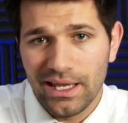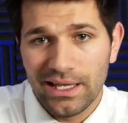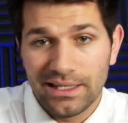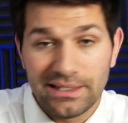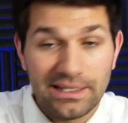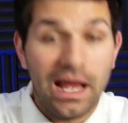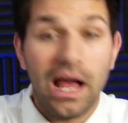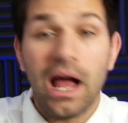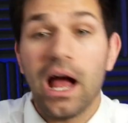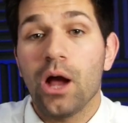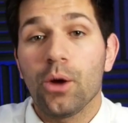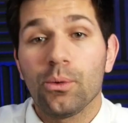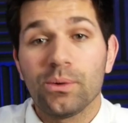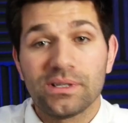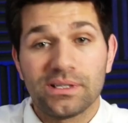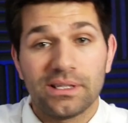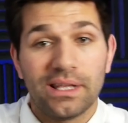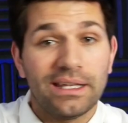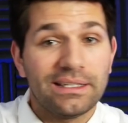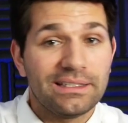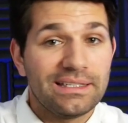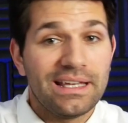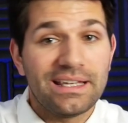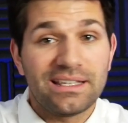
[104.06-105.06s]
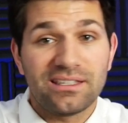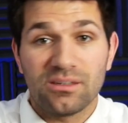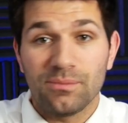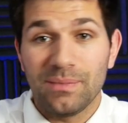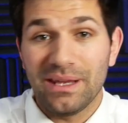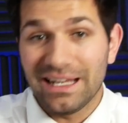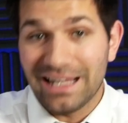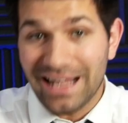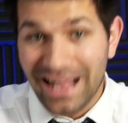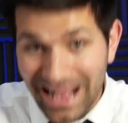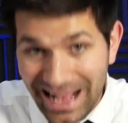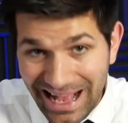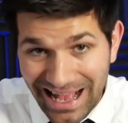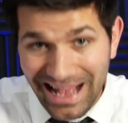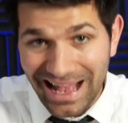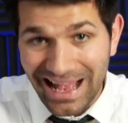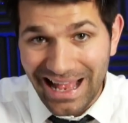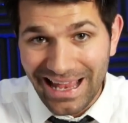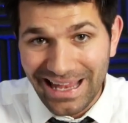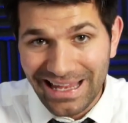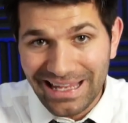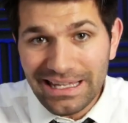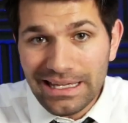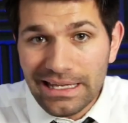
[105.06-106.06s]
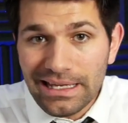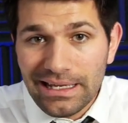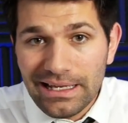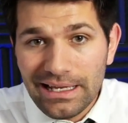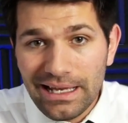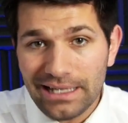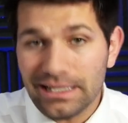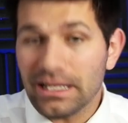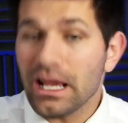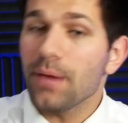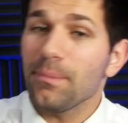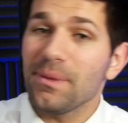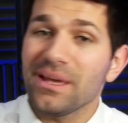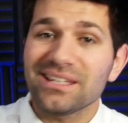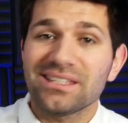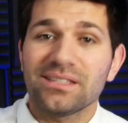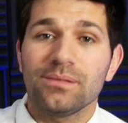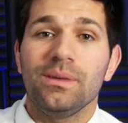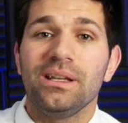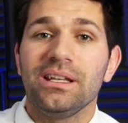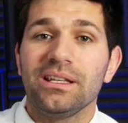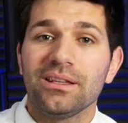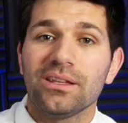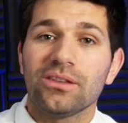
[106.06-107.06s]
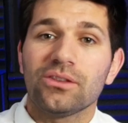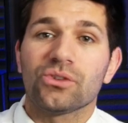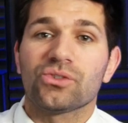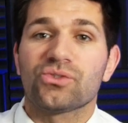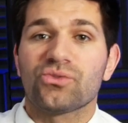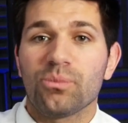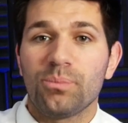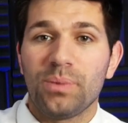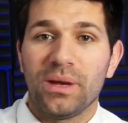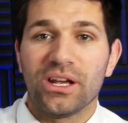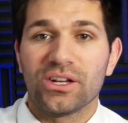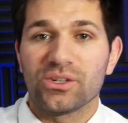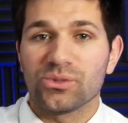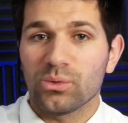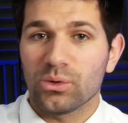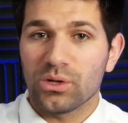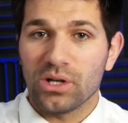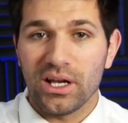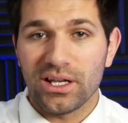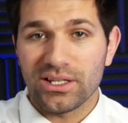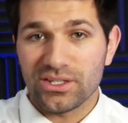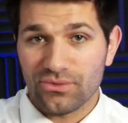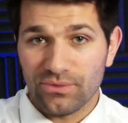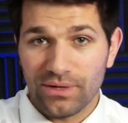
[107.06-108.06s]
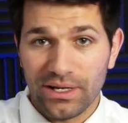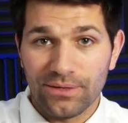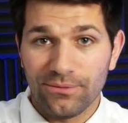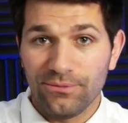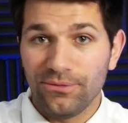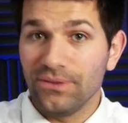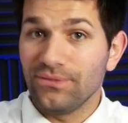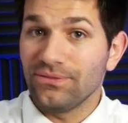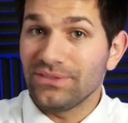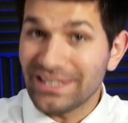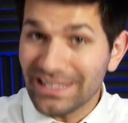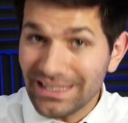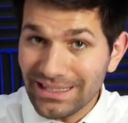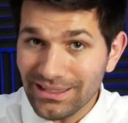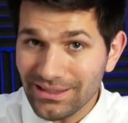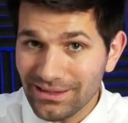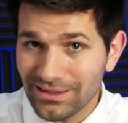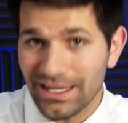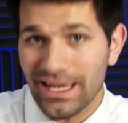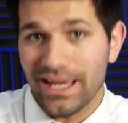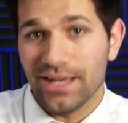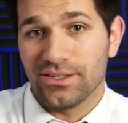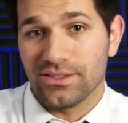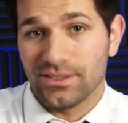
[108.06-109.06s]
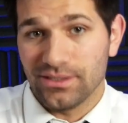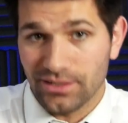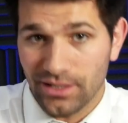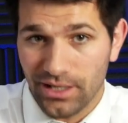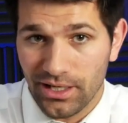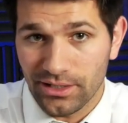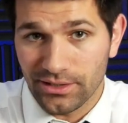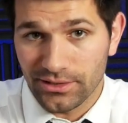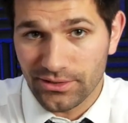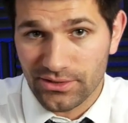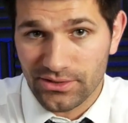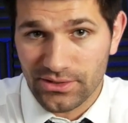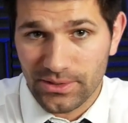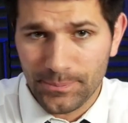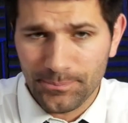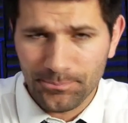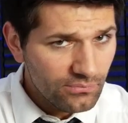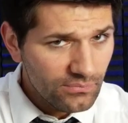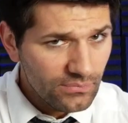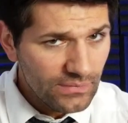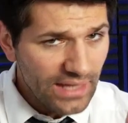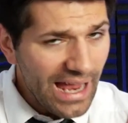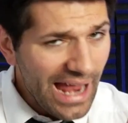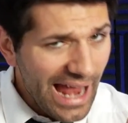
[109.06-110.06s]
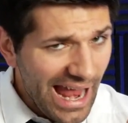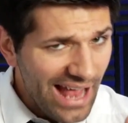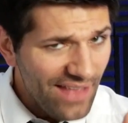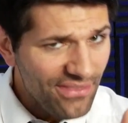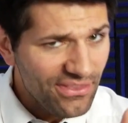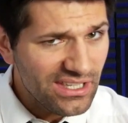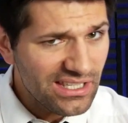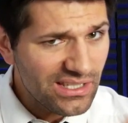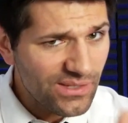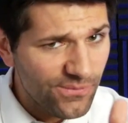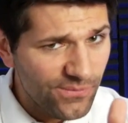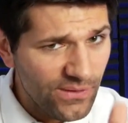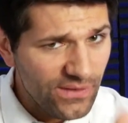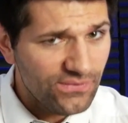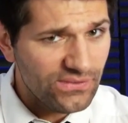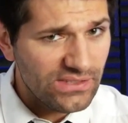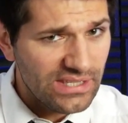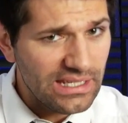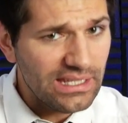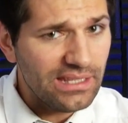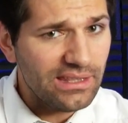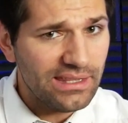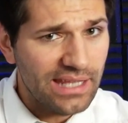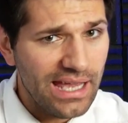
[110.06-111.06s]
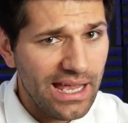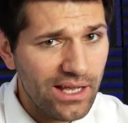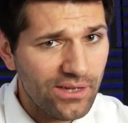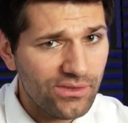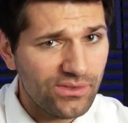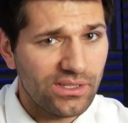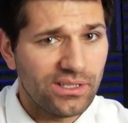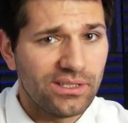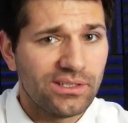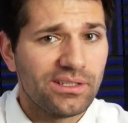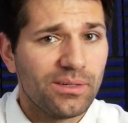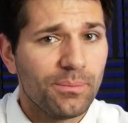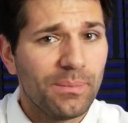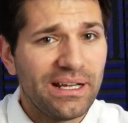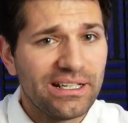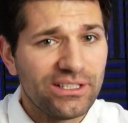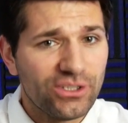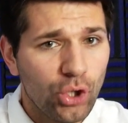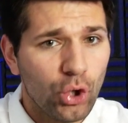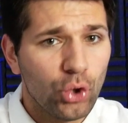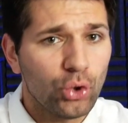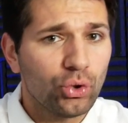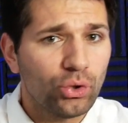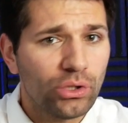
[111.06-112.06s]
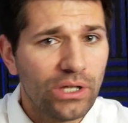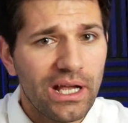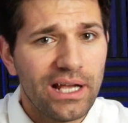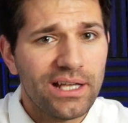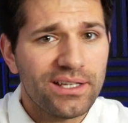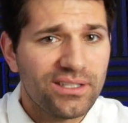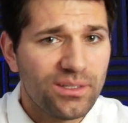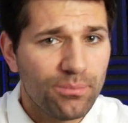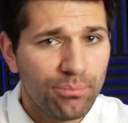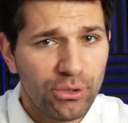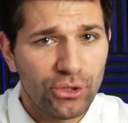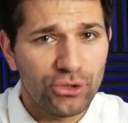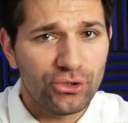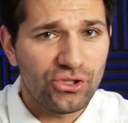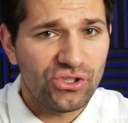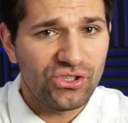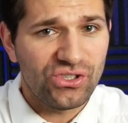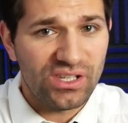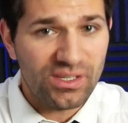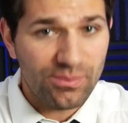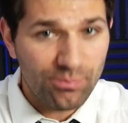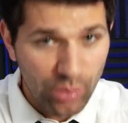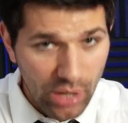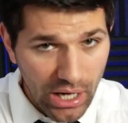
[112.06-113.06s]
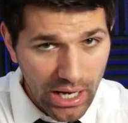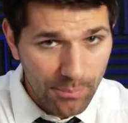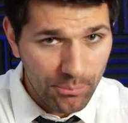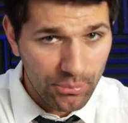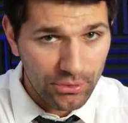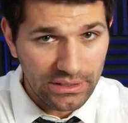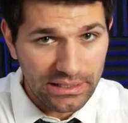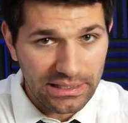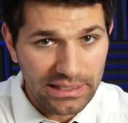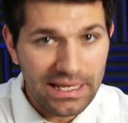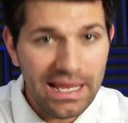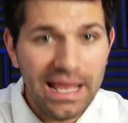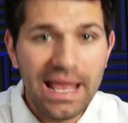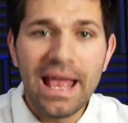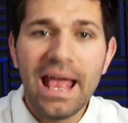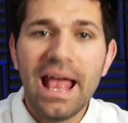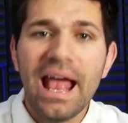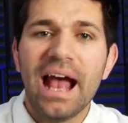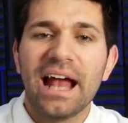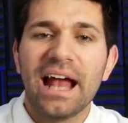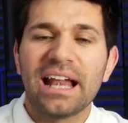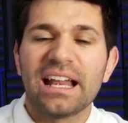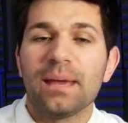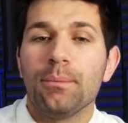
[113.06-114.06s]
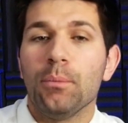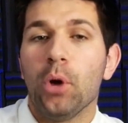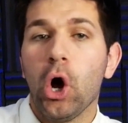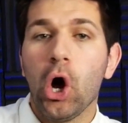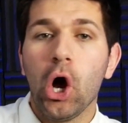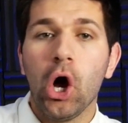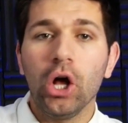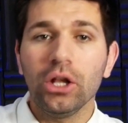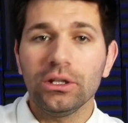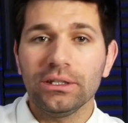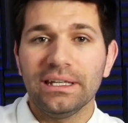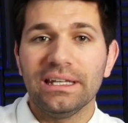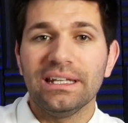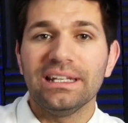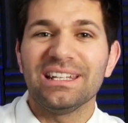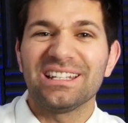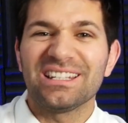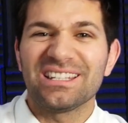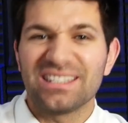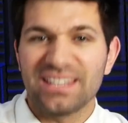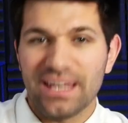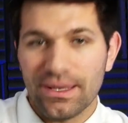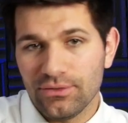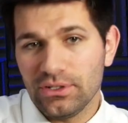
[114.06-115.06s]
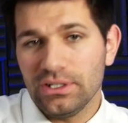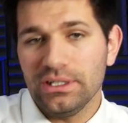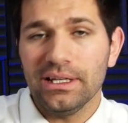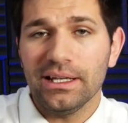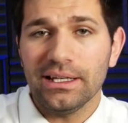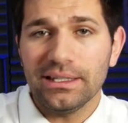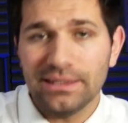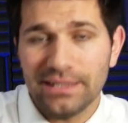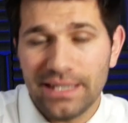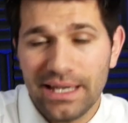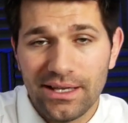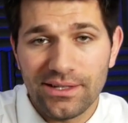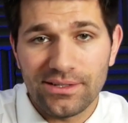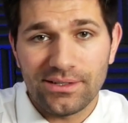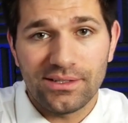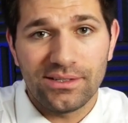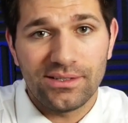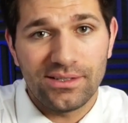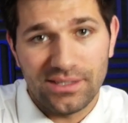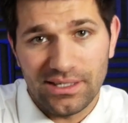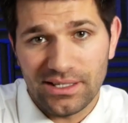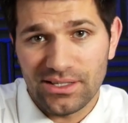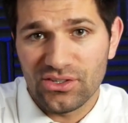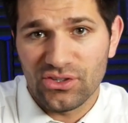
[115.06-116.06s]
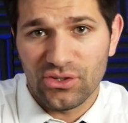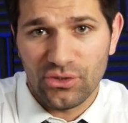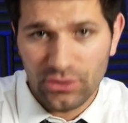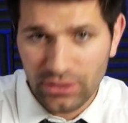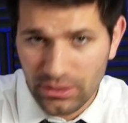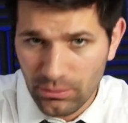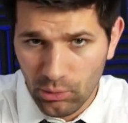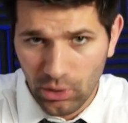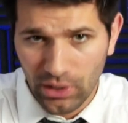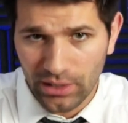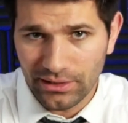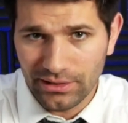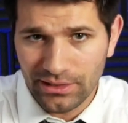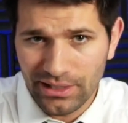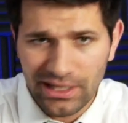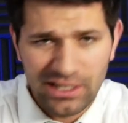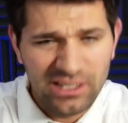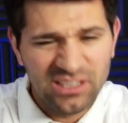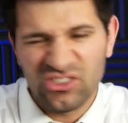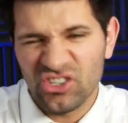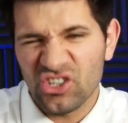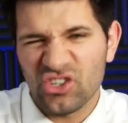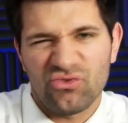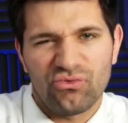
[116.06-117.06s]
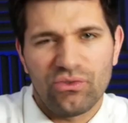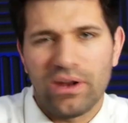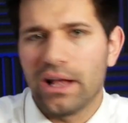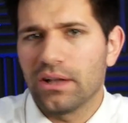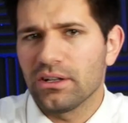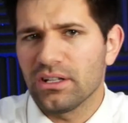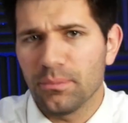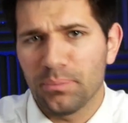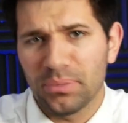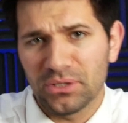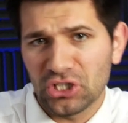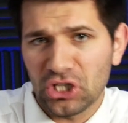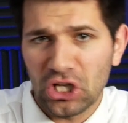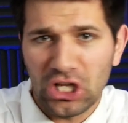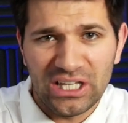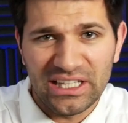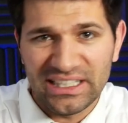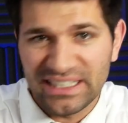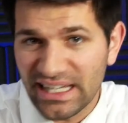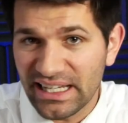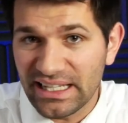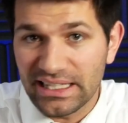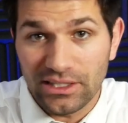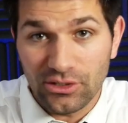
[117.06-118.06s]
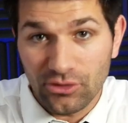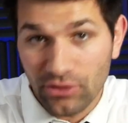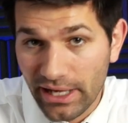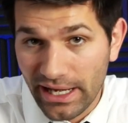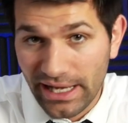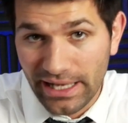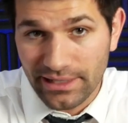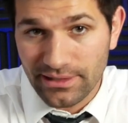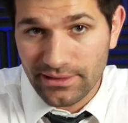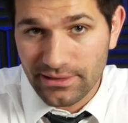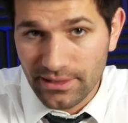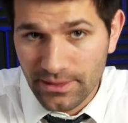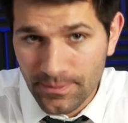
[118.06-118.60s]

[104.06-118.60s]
Now, I always like to estimate high, and I'm estimating that those repairs will cost around $15,000. Now, add this $15,000 to my total cost to purchase this property, and I'm all in at $79,631. Let's just round up and call it 80 grand.